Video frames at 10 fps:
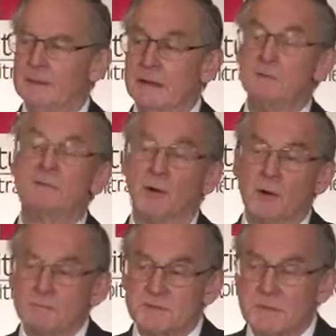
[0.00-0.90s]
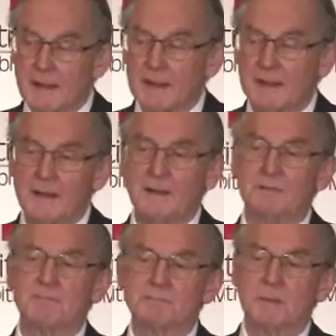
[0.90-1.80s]
informs my kind
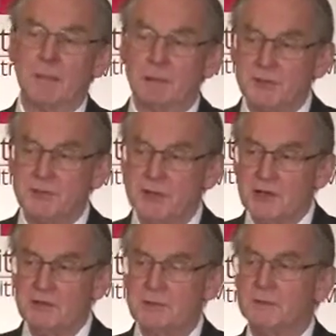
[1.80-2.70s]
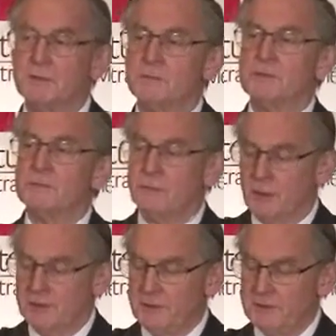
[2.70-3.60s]
of appreciation of
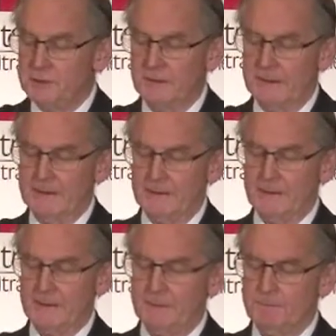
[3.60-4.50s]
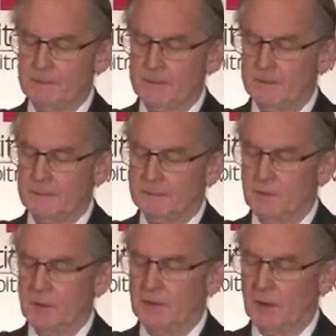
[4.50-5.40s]
what is
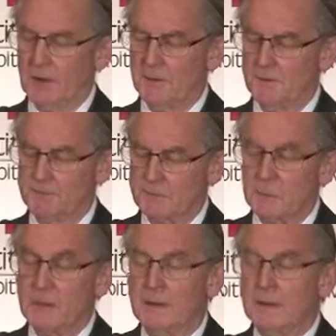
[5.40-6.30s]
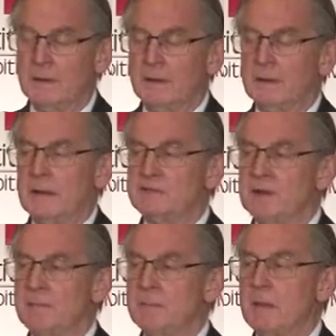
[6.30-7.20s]
going on. Now,
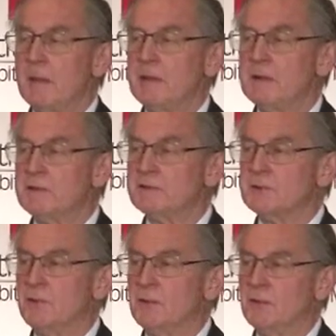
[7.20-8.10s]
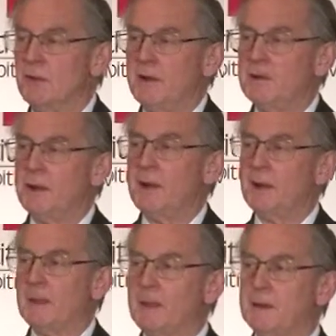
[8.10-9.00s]
some years ago, when
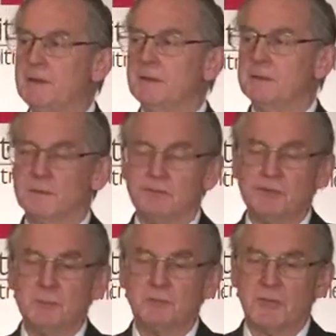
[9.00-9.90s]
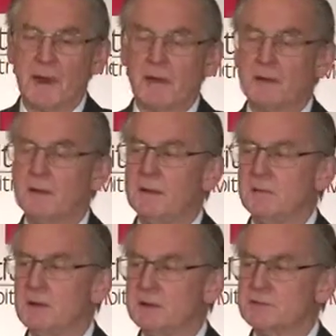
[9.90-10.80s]
Jim Flaherty
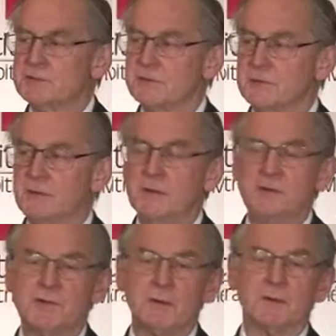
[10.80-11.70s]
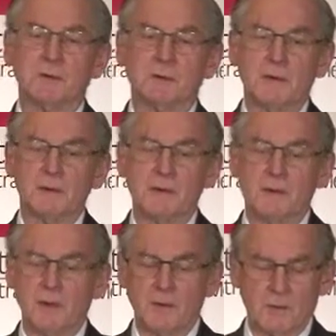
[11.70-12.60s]
was Attorney General of
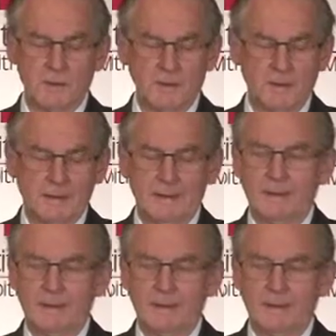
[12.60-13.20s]
Ontario, he